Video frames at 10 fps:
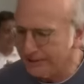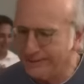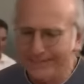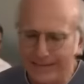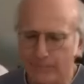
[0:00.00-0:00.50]
and
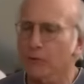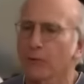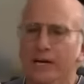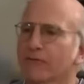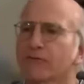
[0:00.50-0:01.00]
then he kept
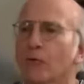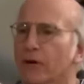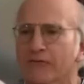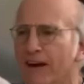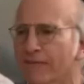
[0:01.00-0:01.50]
me waiting for
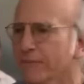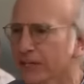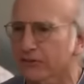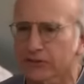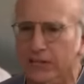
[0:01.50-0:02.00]
45
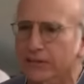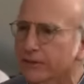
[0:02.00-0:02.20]
minutes.